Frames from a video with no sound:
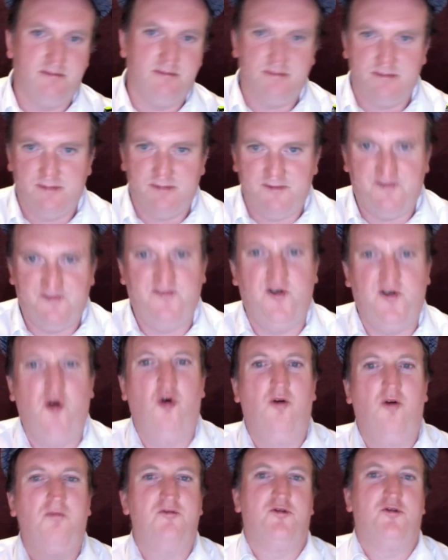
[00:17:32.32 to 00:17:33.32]

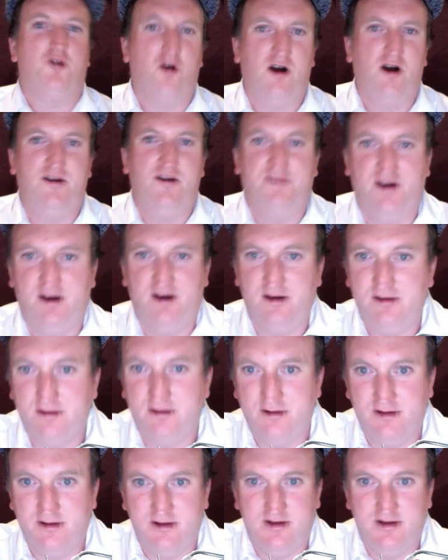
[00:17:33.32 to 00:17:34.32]
form driver,
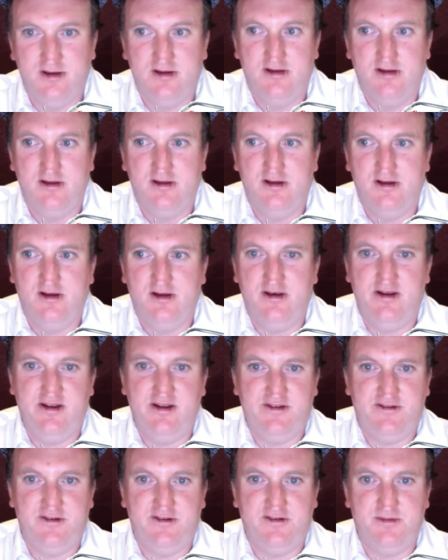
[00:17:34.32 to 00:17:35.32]
and
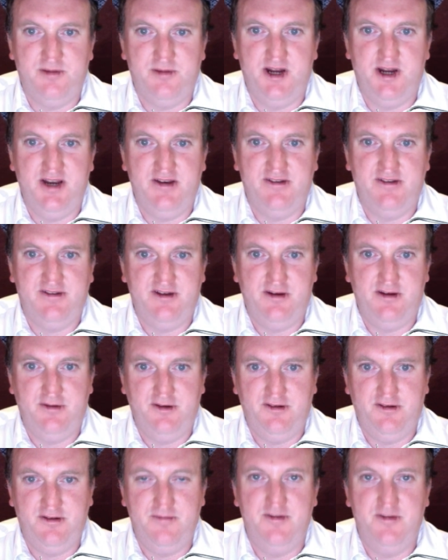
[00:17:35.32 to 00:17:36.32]
he's just made a
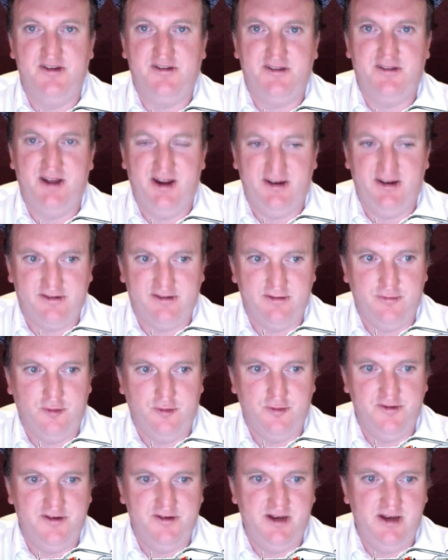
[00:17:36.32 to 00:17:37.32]
series of mistakes
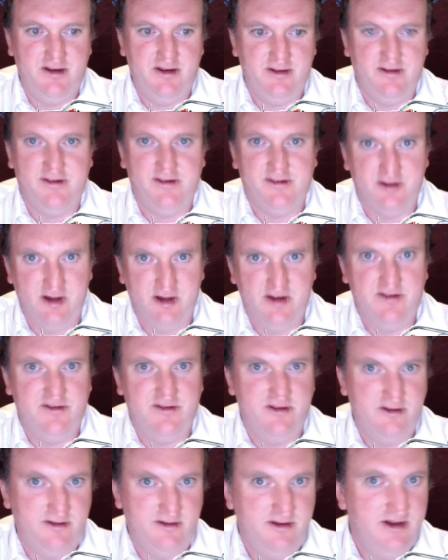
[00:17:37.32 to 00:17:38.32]
towards the end of the
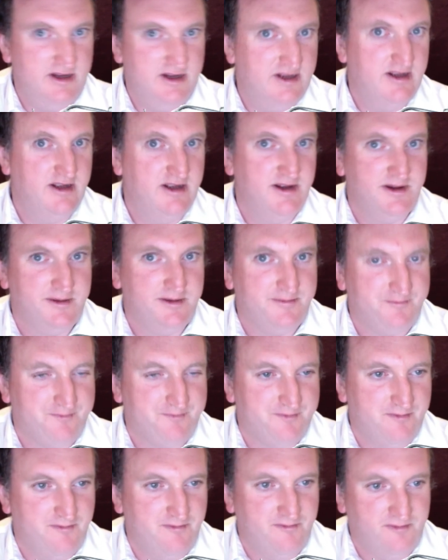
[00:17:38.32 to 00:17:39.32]
season.
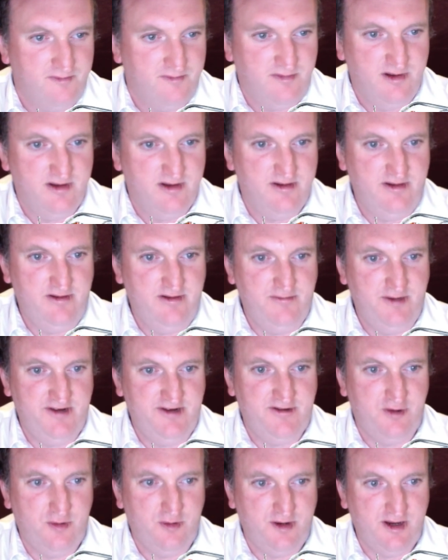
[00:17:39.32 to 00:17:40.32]
We're
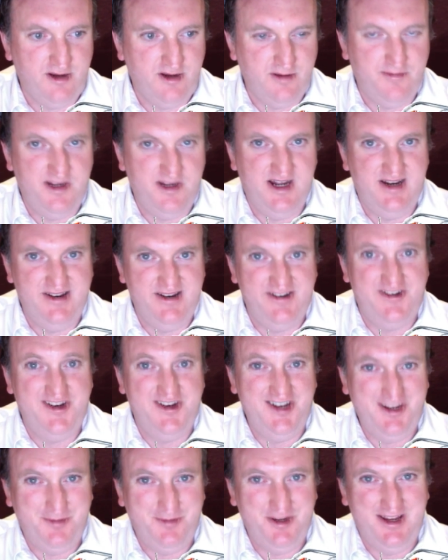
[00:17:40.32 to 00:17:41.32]
talking about a
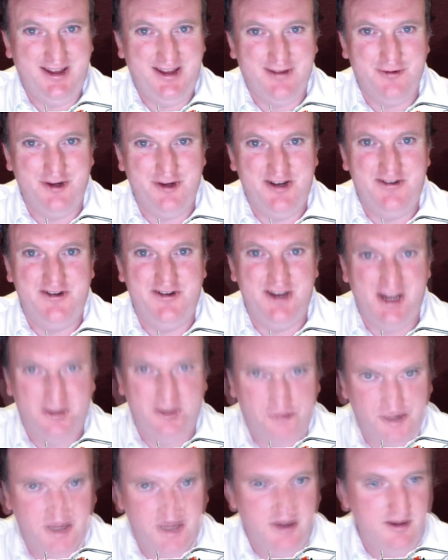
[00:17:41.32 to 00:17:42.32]
GB3
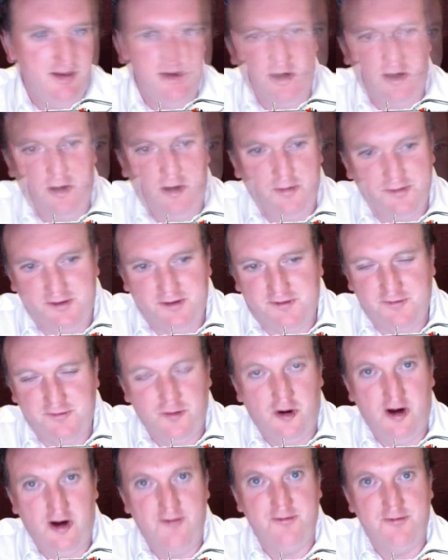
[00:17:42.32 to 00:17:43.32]
champion, oldest
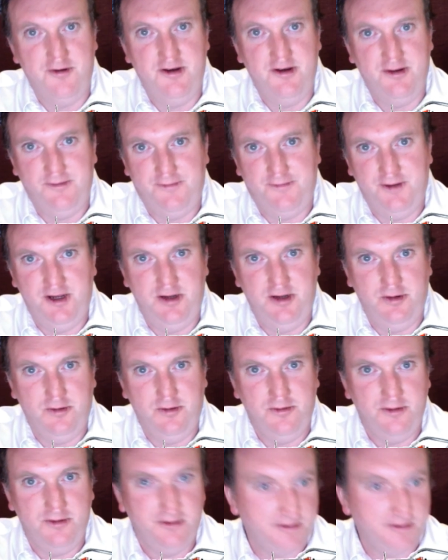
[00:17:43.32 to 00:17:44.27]
driver in the field,